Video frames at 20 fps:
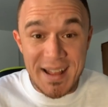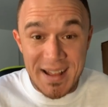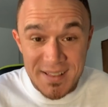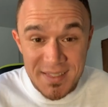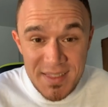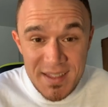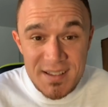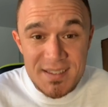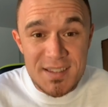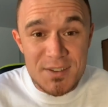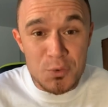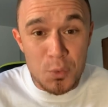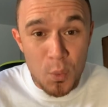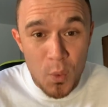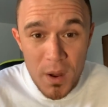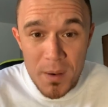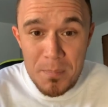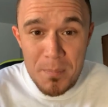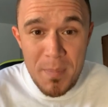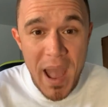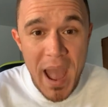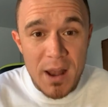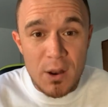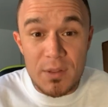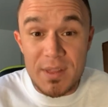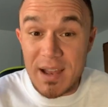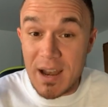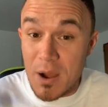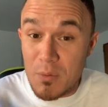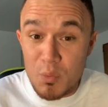And this is one battle
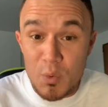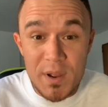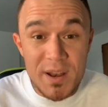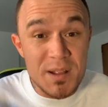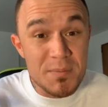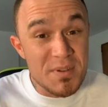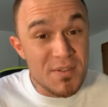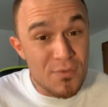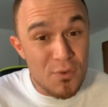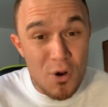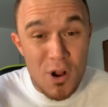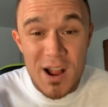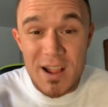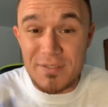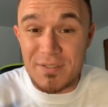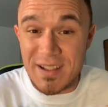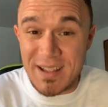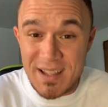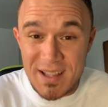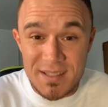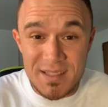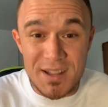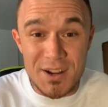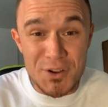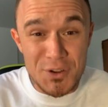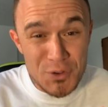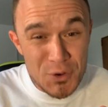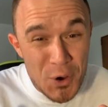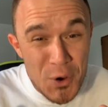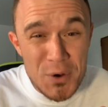that I'm winning before I even get there.
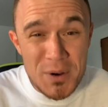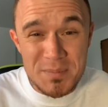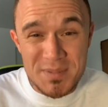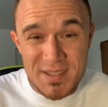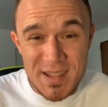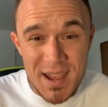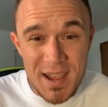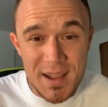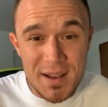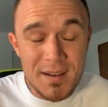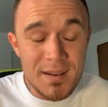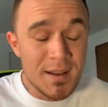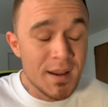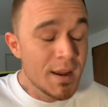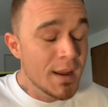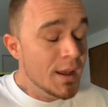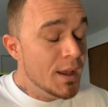You know what I'm saying?